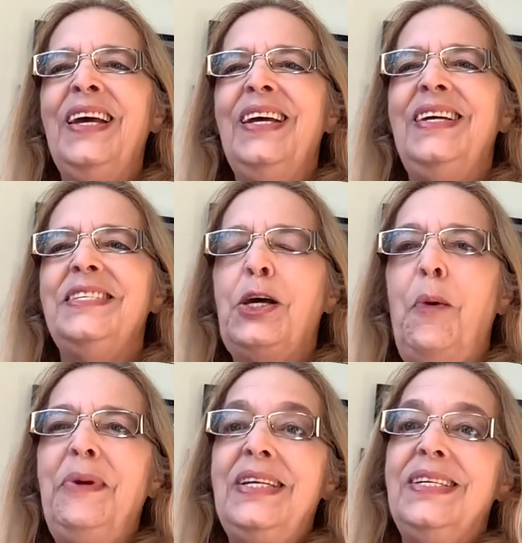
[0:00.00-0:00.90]
He's
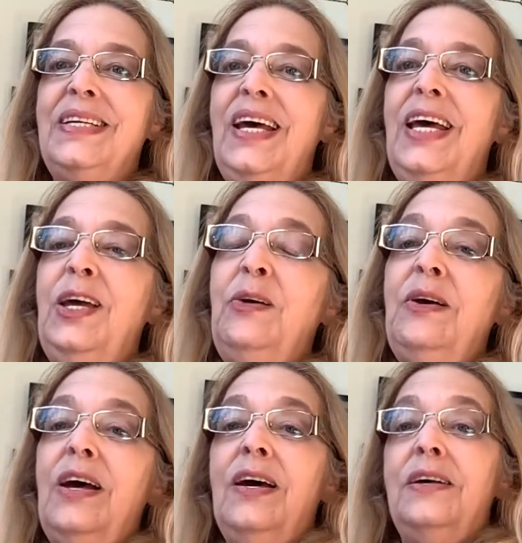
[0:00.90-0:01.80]
coming today
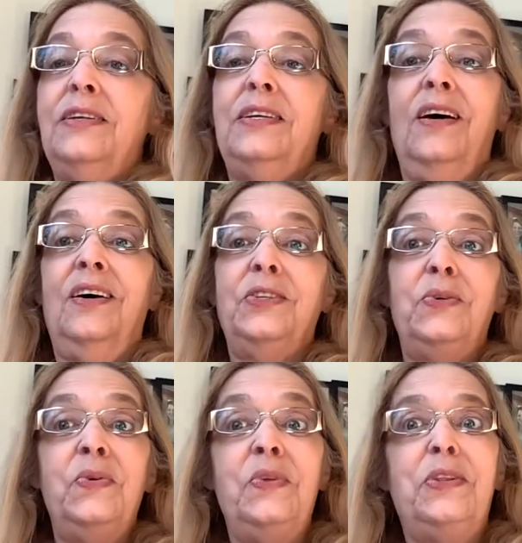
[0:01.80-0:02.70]
to
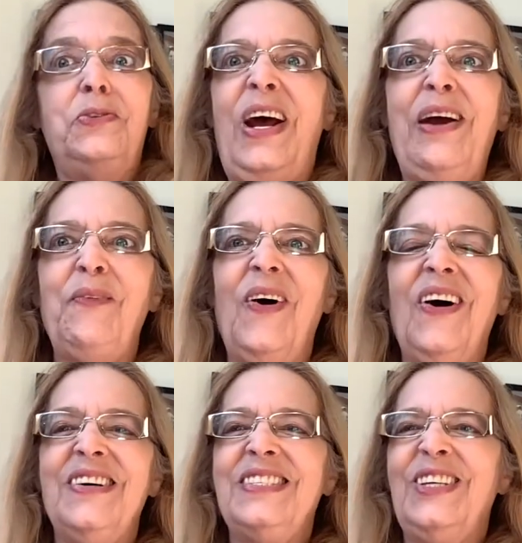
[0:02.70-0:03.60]
do the
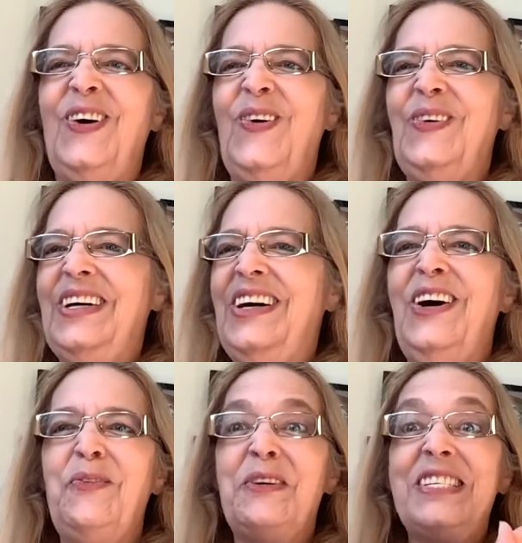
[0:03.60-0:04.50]
drywall. So,
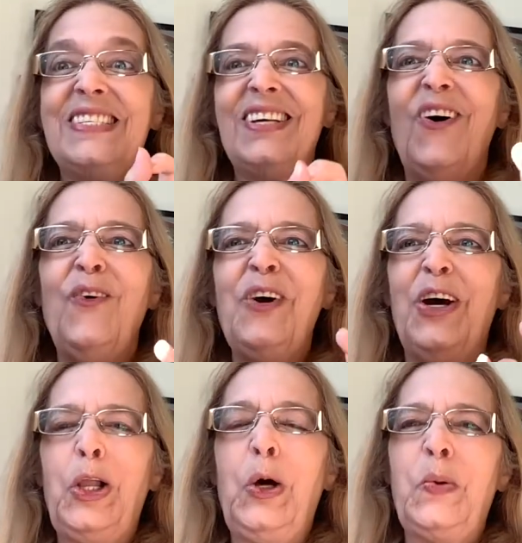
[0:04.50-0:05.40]
oh, we're so
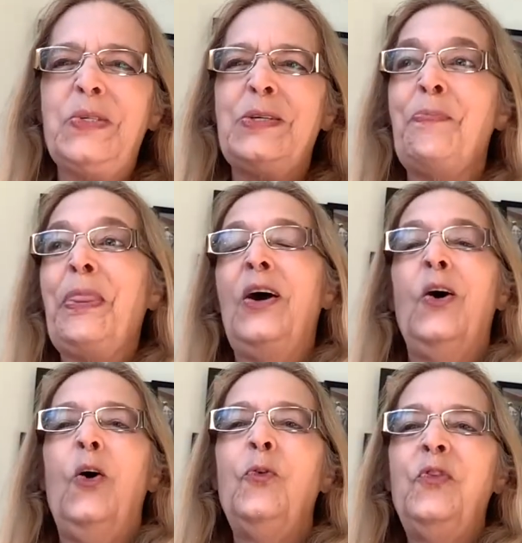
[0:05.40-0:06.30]
close.
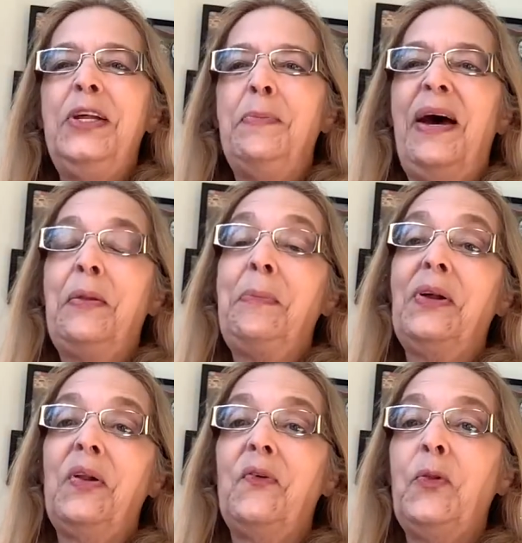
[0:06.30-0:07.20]
Hopefully by the
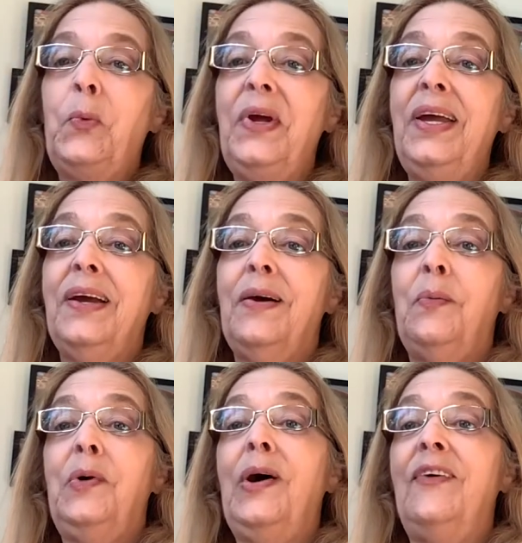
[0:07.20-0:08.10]
middle of the week,
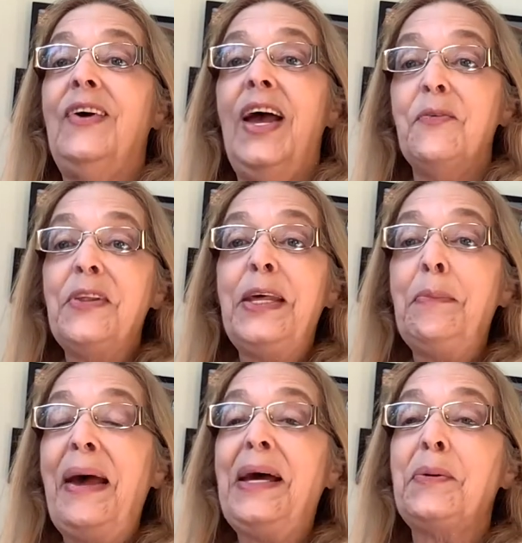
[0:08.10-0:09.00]
we'll have
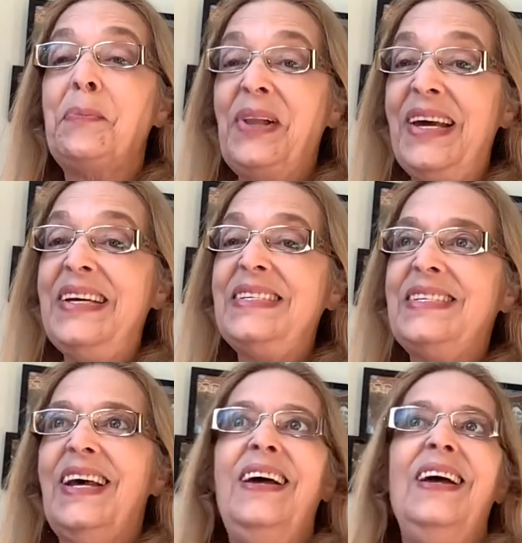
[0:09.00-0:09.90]
everything back in
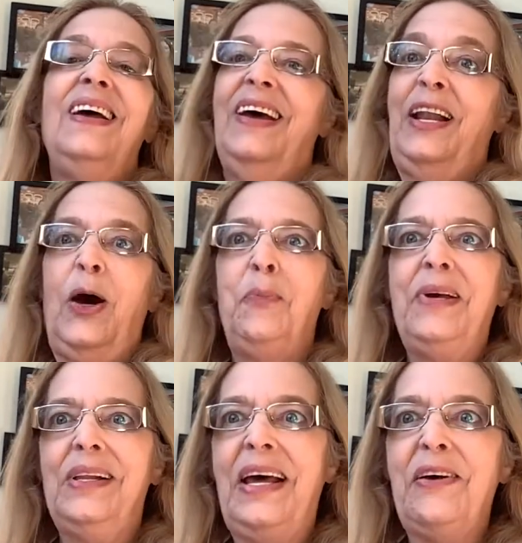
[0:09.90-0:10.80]
place. And I'll be
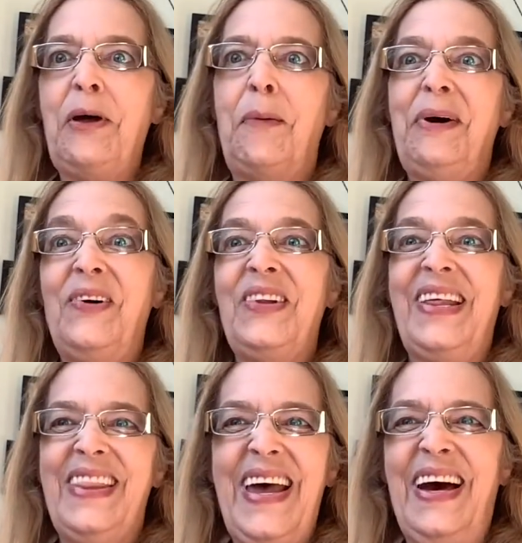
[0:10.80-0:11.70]
glad about
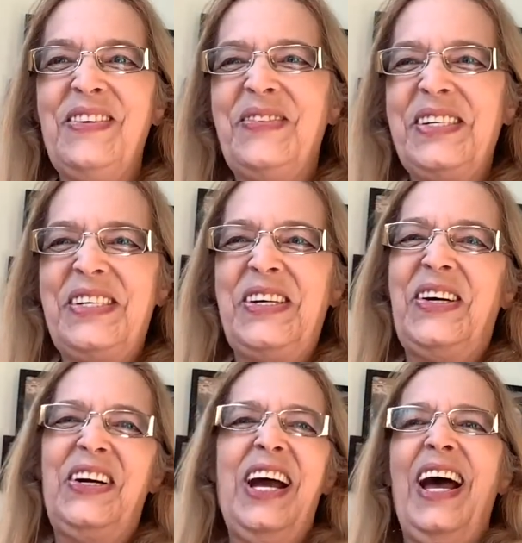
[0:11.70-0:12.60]
that for
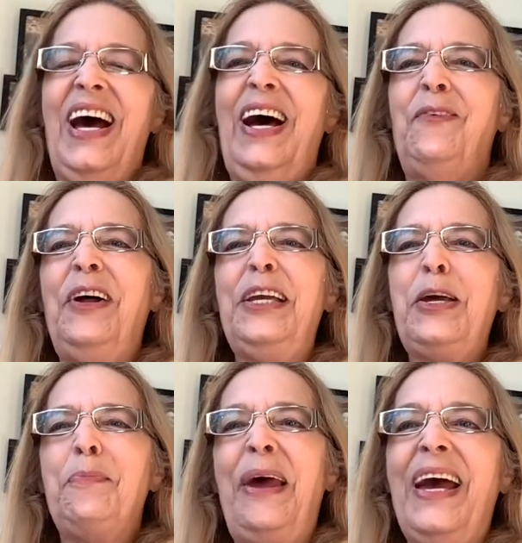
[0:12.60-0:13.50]
sure. I want to
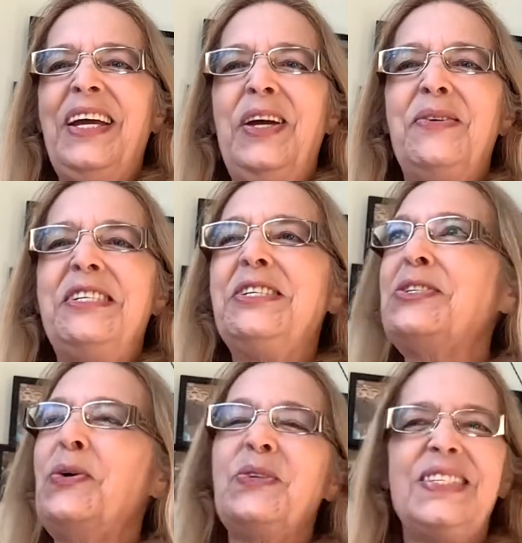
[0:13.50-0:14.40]
get back here. It's
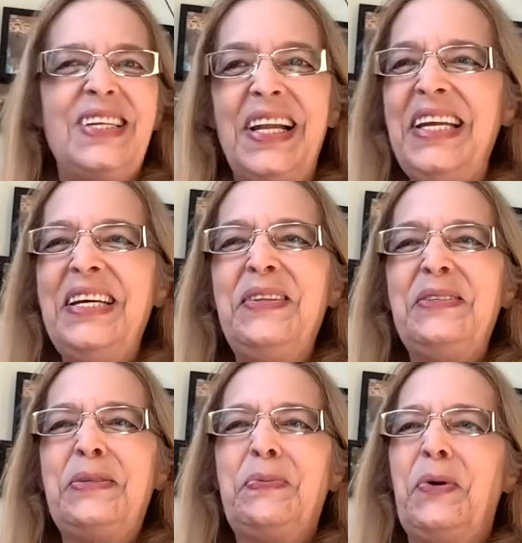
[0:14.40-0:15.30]
just so sunny in
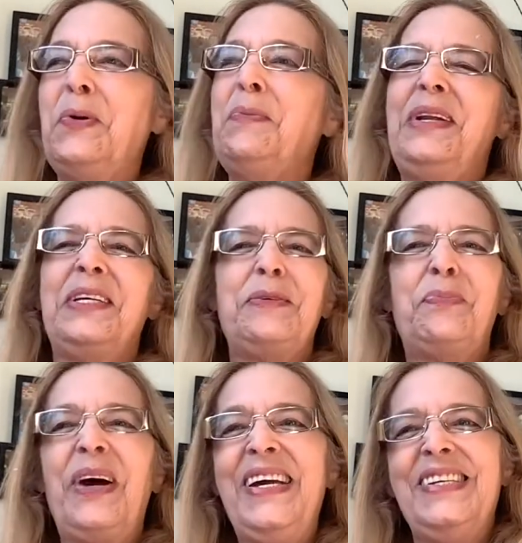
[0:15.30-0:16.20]
this room and it's
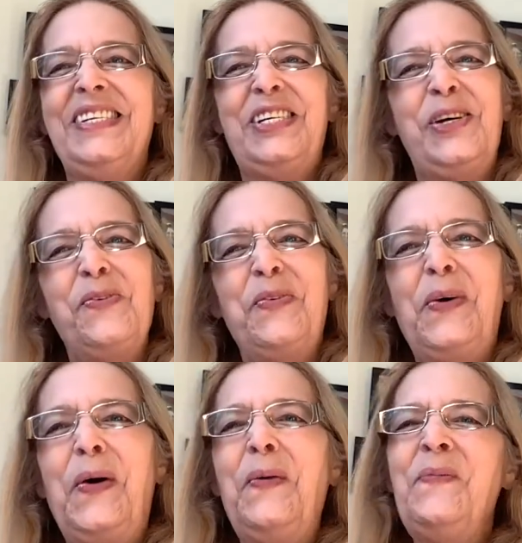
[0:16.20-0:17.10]
bright and
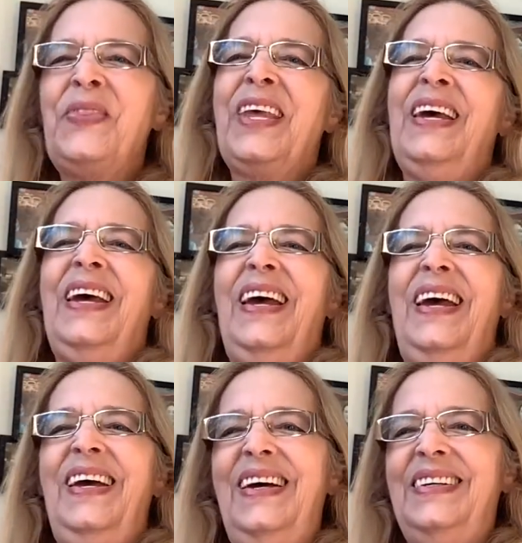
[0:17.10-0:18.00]
cheerful.
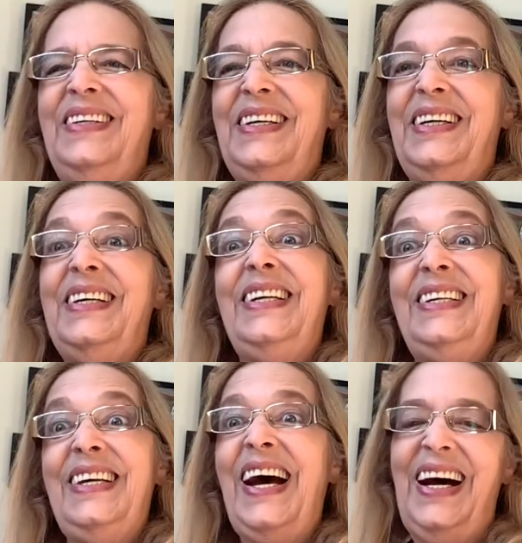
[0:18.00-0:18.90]
And uh,
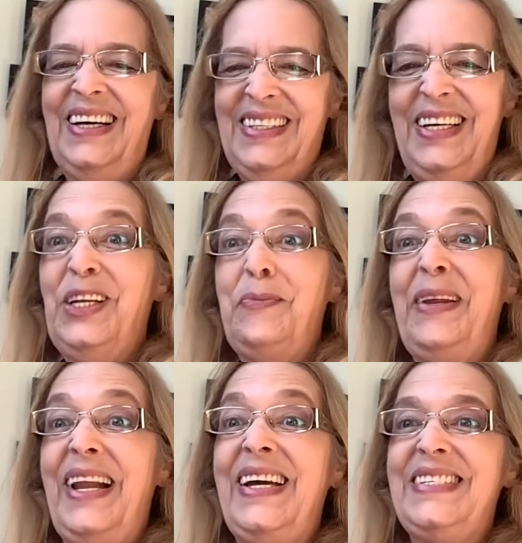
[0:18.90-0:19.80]
yeah, it'll be
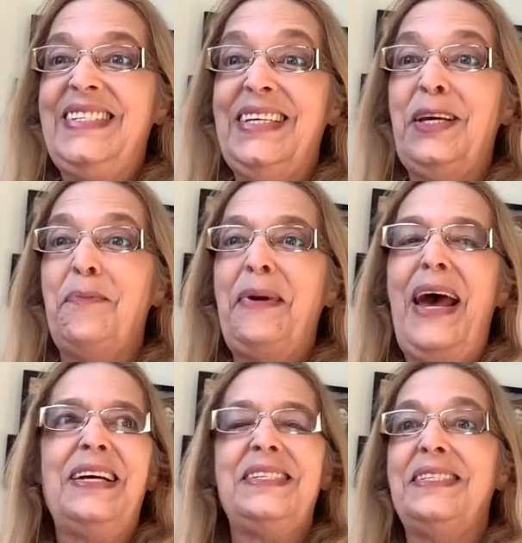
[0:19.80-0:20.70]
nice to get
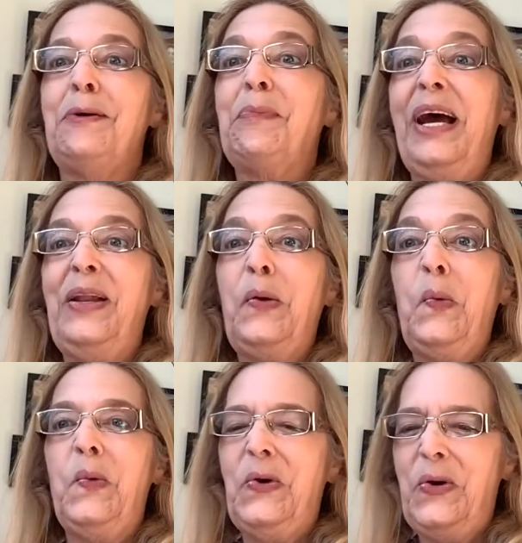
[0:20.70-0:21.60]
back to some kind of
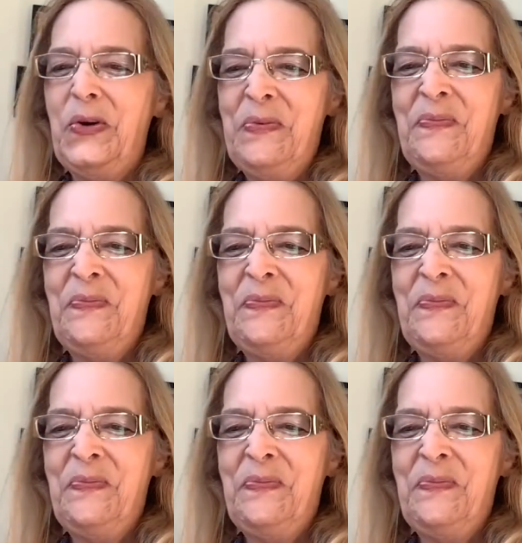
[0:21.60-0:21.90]
order.